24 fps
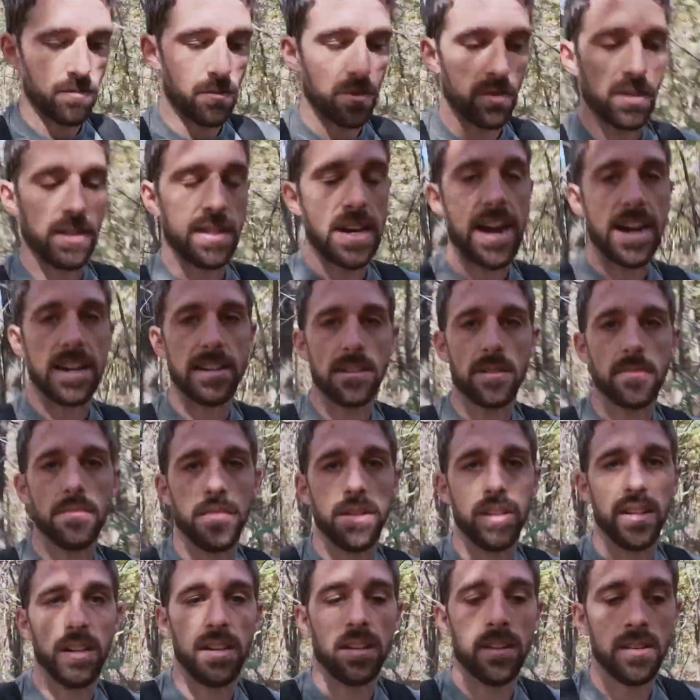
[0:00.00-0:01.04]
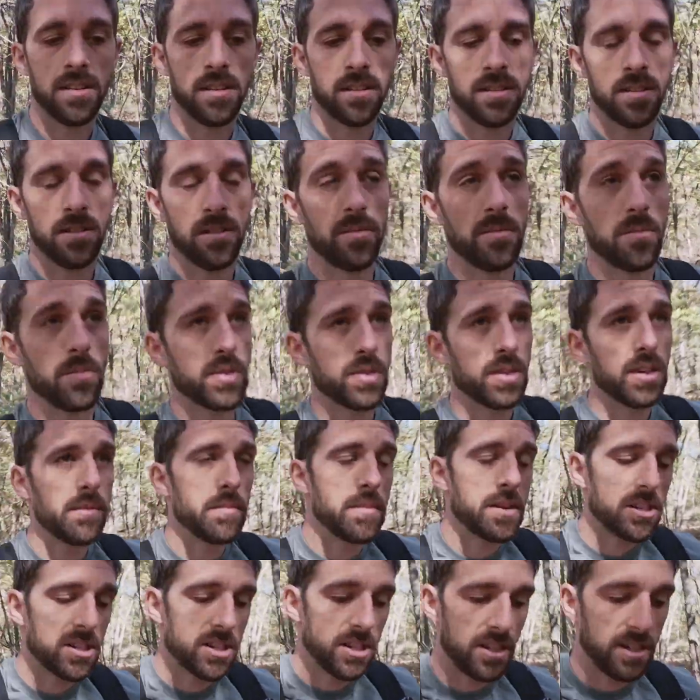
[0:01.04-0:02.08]
will last me pretty
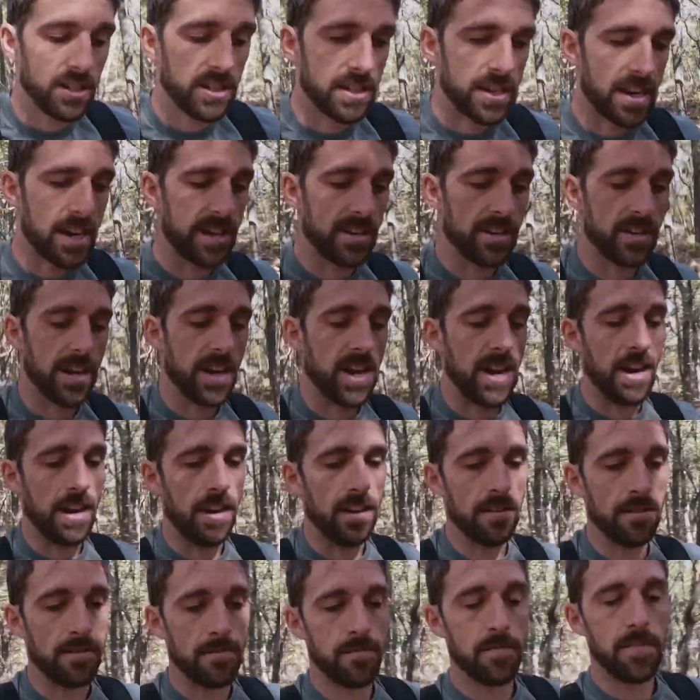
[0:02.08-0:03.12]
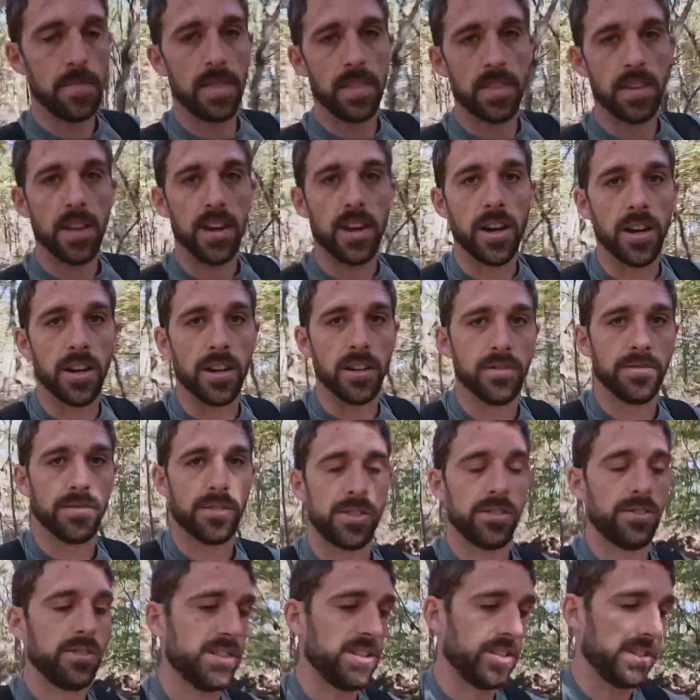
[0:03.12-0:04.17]
much the entire day of
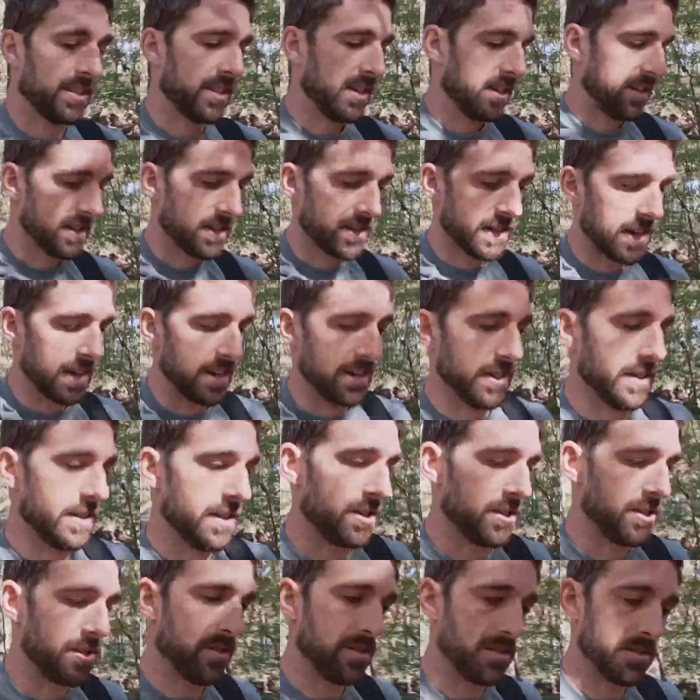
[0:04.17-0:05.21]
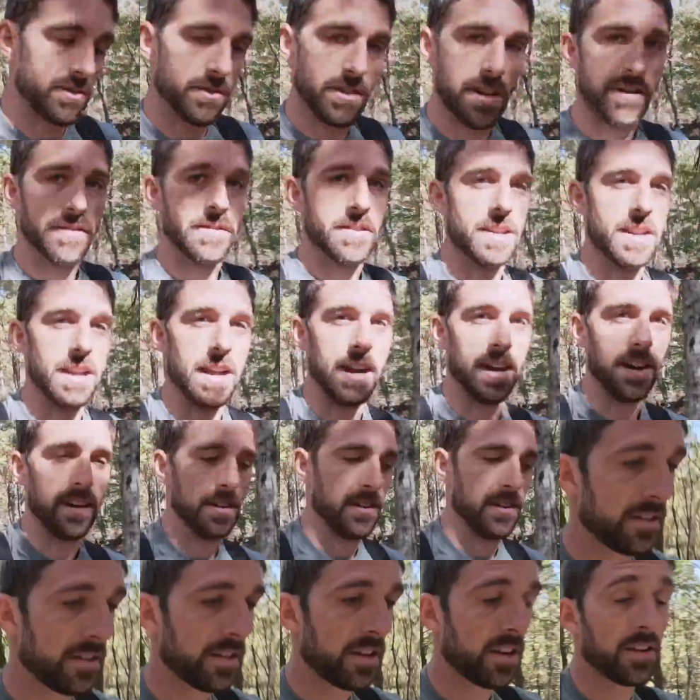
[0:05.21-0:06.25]
shooting things that I need to shoot throughout the day.
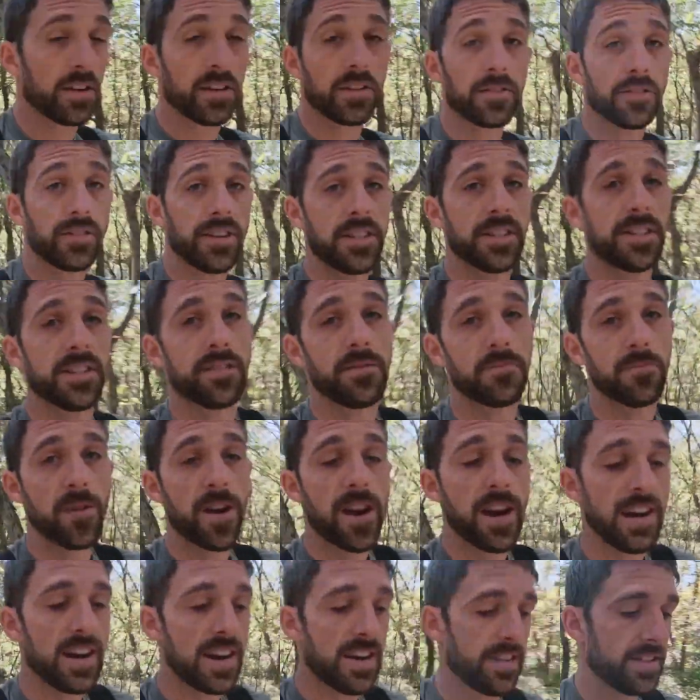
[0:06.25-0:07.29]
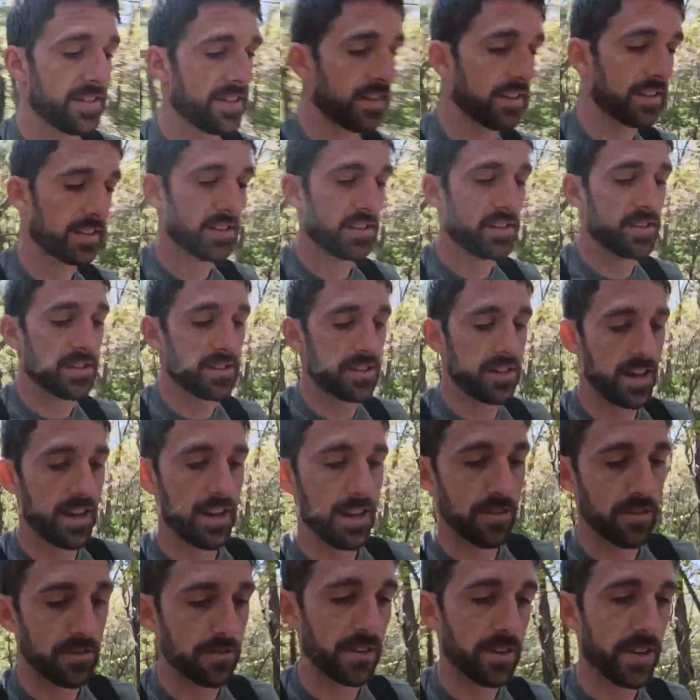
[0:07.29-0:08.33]
Another reason why I think this is a
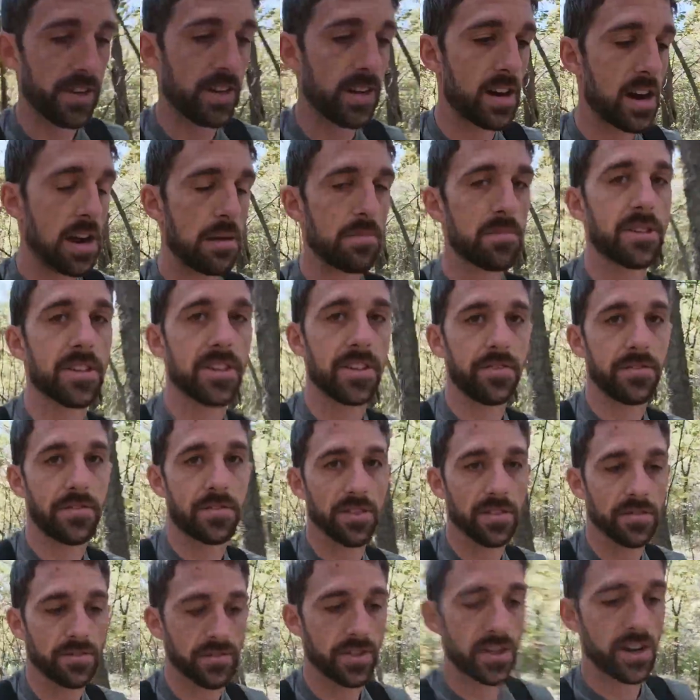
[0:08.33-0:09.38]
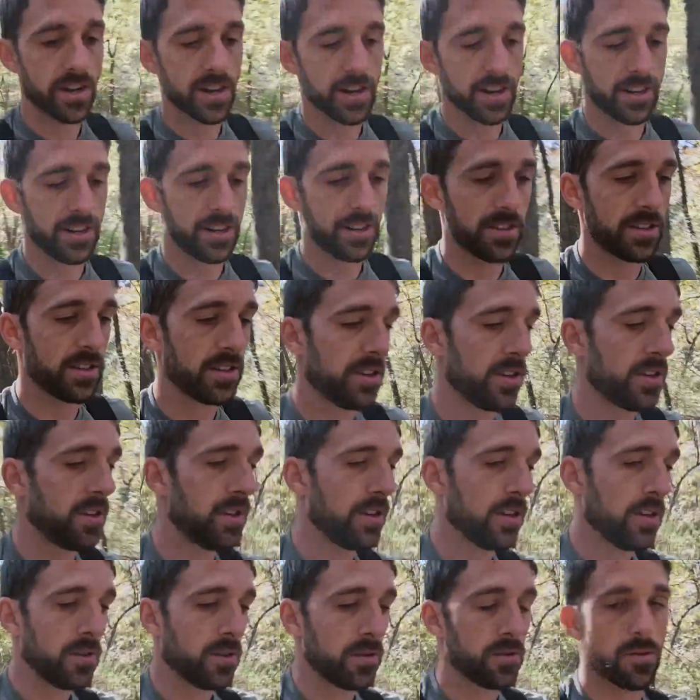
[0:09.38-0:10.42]
great option for vloggers
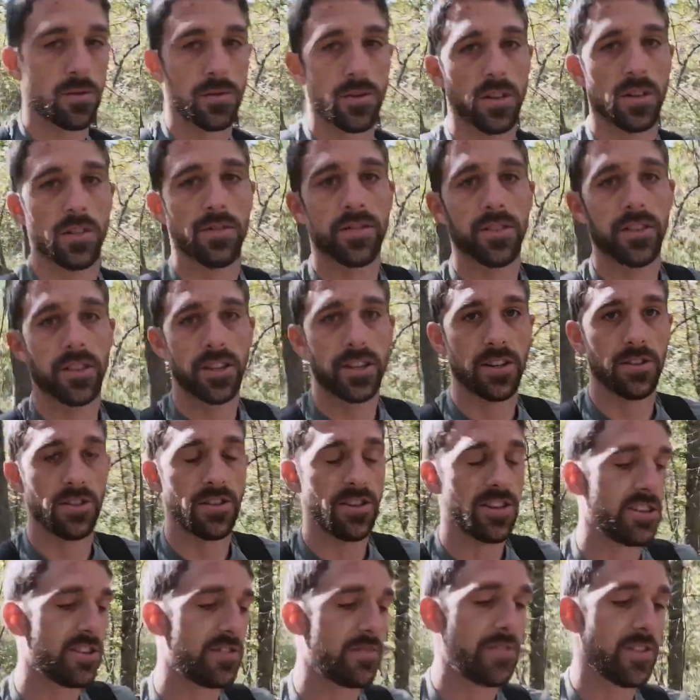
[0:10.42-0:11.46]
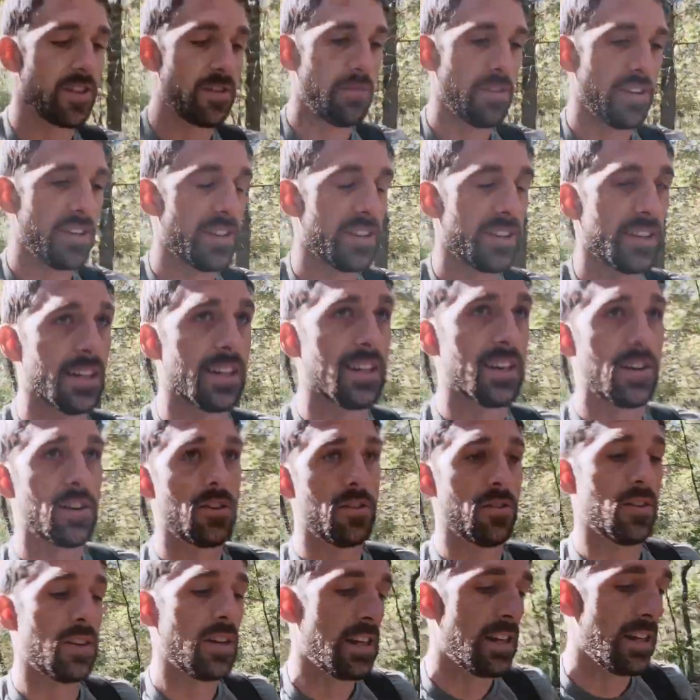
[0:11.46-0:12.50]
or for those just filming on the
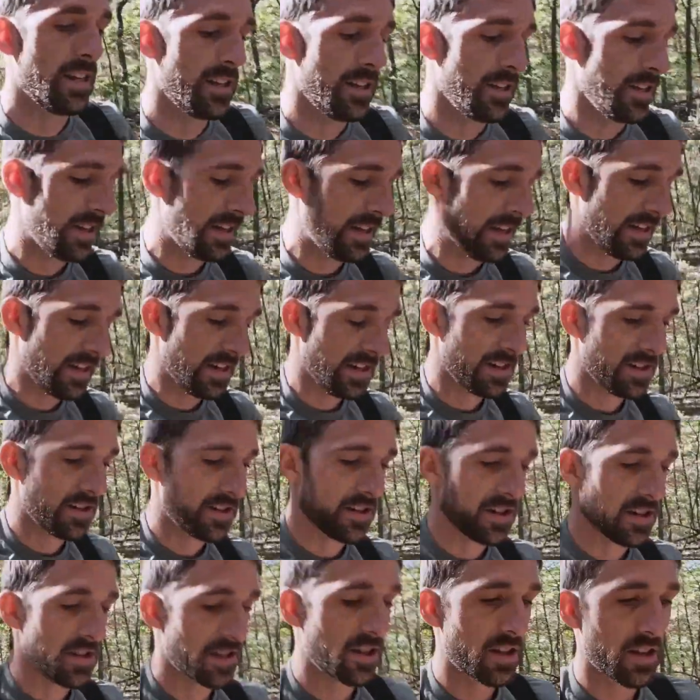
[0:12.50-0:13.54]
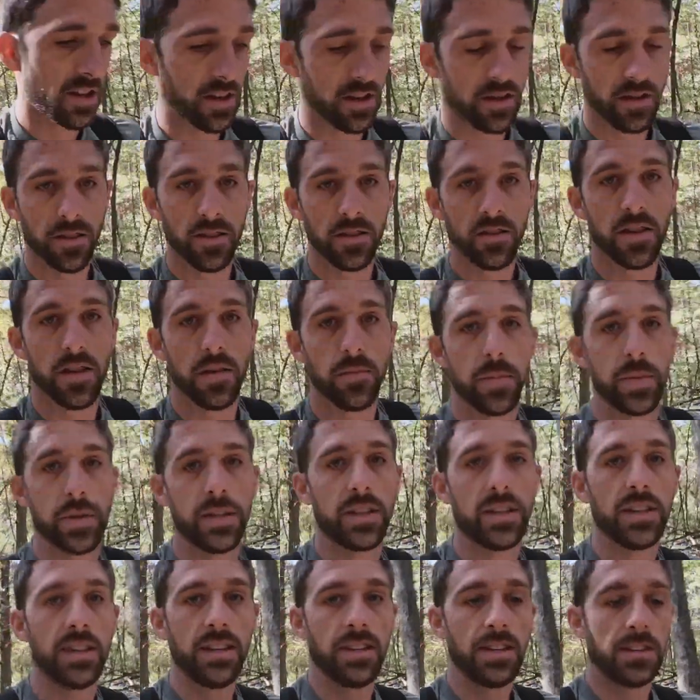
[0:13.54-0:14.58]
go is just the
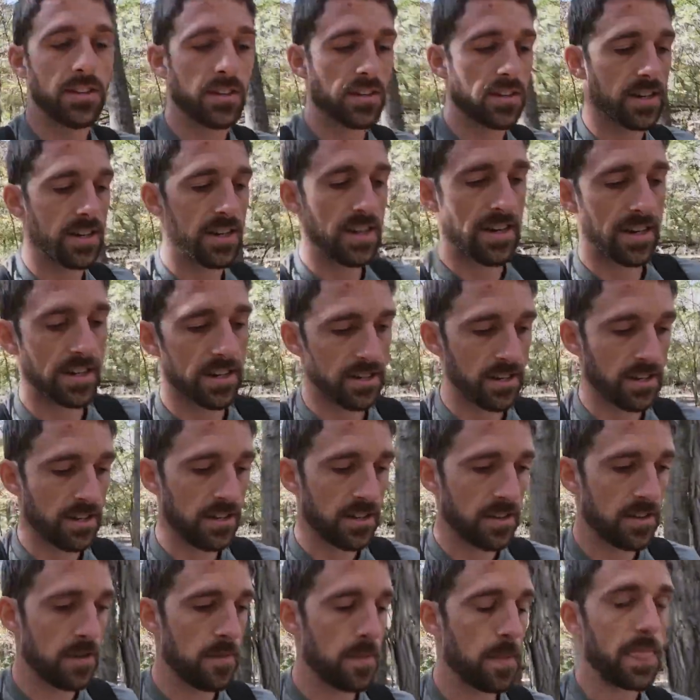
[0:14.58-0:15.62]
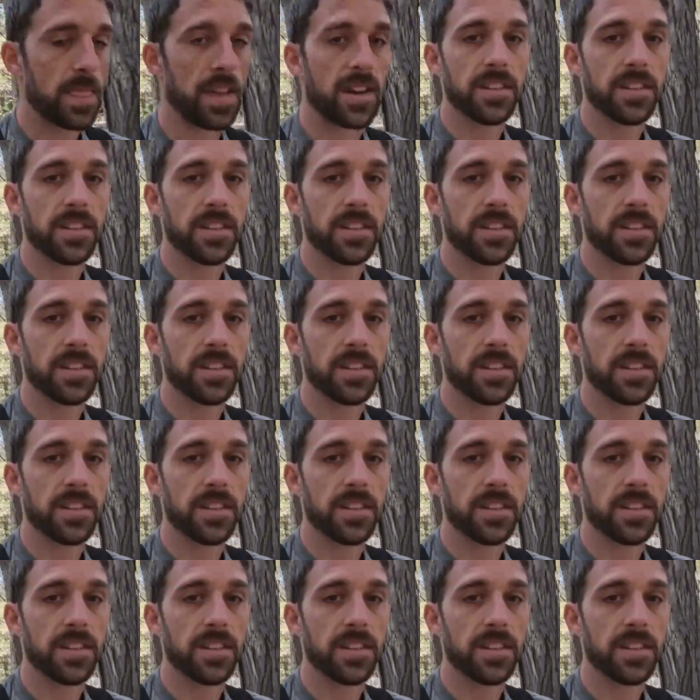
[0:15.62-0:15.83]
ability to connect a